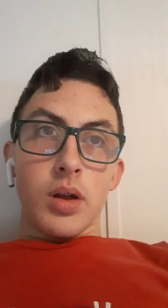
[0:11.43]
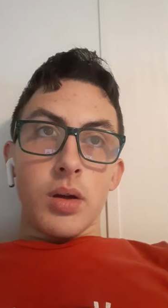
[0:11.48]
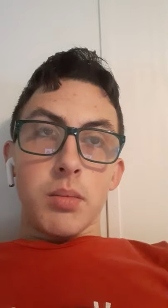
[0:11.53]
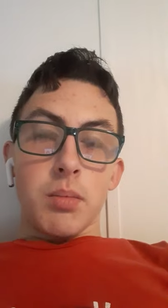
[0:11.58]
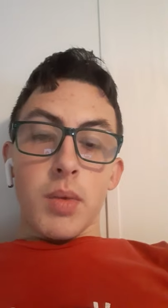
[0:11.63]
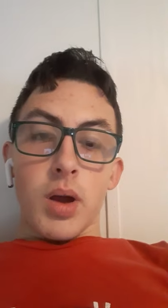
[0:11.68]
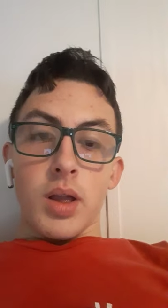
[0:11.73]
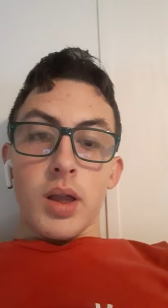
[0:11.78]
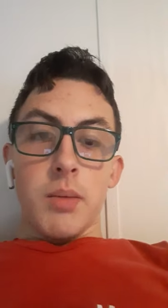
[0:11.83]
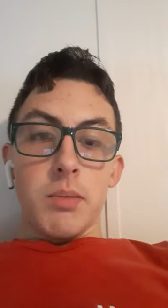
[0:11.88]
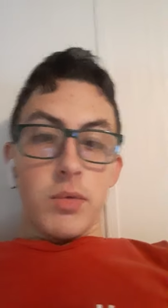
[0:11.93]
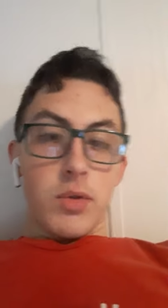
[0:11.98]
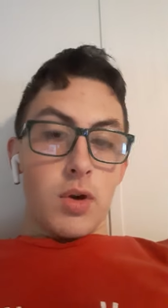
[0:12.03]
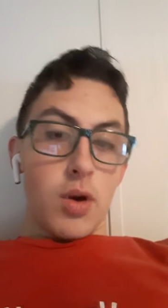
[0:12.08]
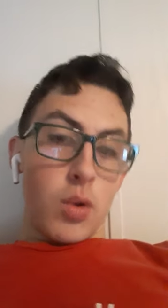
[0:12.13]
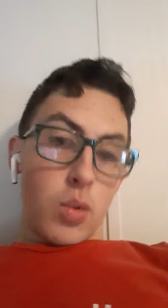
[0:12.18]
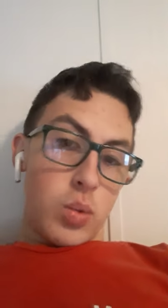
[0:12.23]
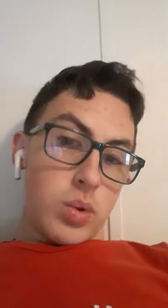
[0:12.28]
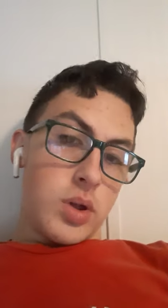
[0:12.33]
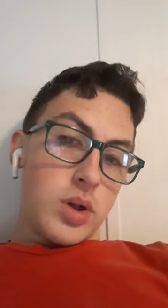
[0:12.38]
my name is
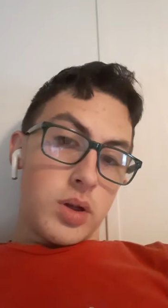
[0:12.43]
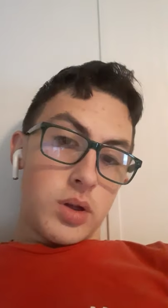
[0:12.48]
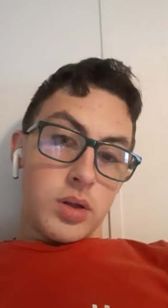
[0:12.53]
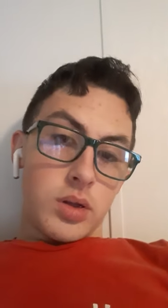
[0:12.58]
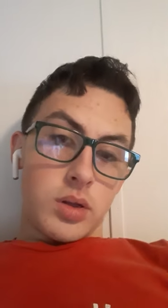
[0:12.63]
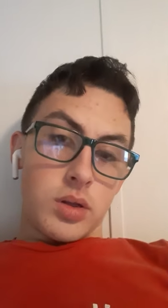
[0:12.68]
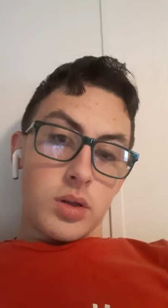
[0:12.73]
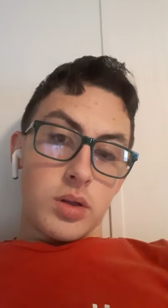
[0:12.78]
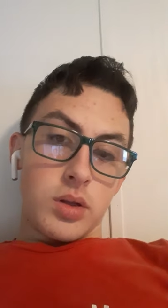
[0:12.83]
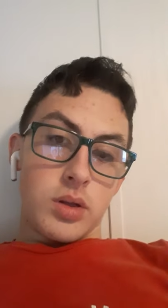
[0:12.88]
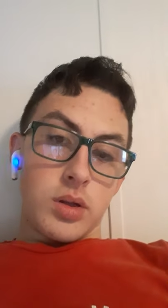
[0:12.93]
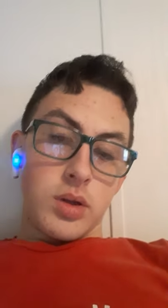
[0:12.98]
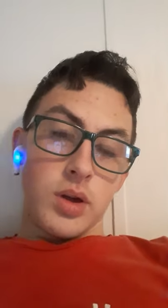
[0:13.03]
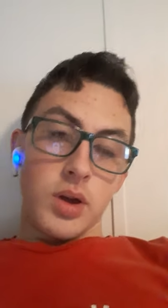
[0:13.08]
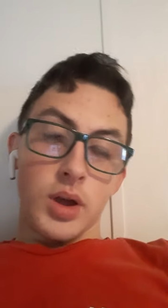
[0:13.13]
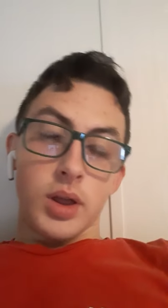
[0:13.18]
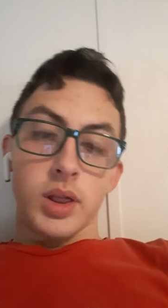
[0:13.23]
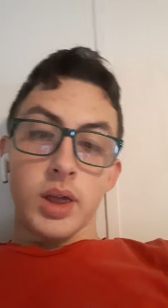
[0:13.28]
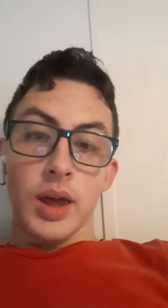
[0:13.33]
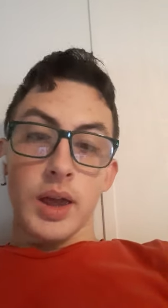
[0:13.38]
Odin
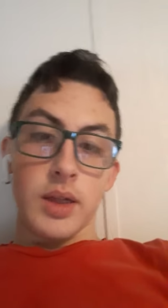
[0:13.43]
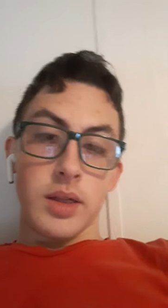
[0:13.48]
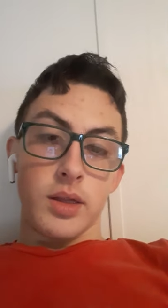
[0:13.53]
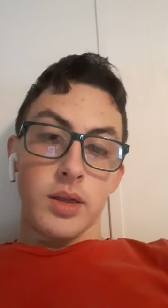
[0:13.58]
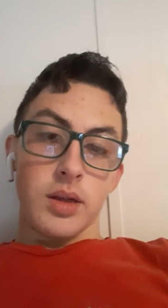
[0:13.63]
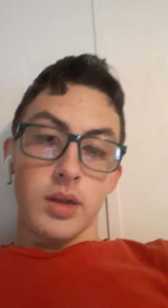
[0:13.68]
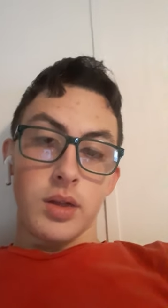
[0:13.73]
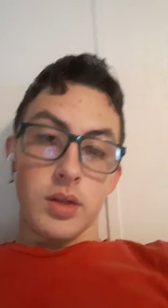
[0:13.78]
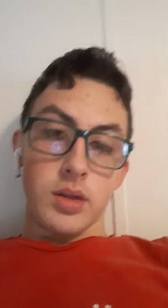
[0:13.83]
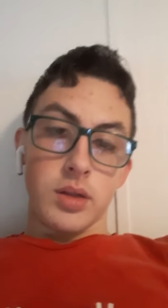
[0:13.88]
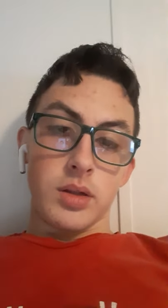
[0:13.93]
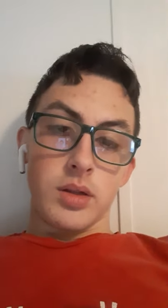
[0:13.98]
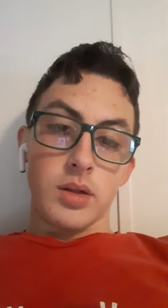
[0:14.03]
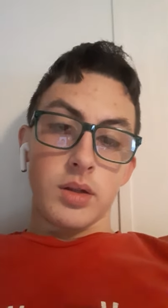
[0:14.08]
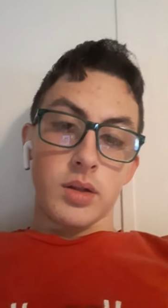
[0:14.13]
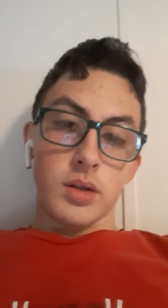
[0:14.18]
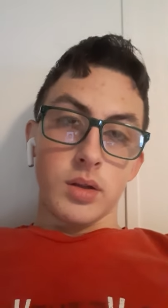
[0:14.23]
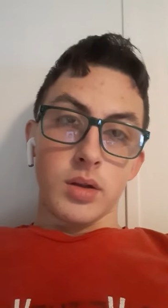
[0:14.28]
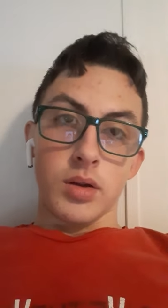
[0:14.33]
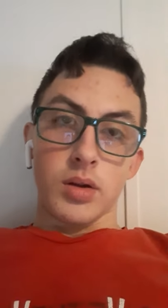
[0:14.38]
Hicks Hansen.
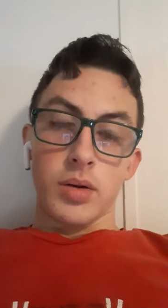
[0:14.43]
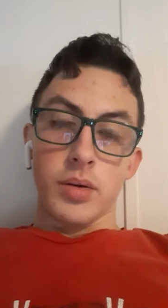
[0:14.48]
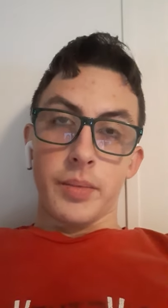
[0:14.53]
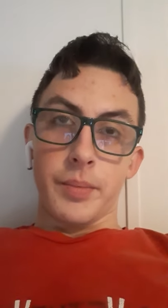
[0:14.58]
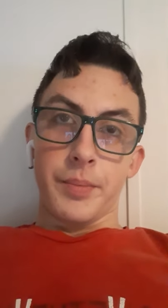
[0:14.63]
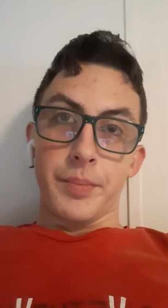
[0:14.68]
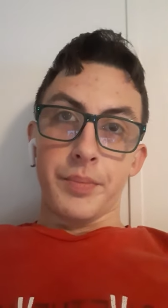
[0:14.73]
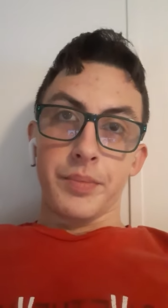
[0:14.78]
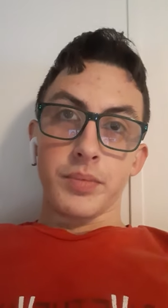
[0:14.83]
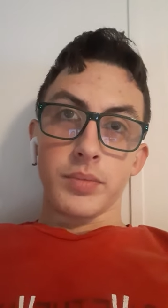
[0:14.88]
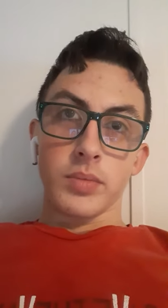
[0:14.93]
Um,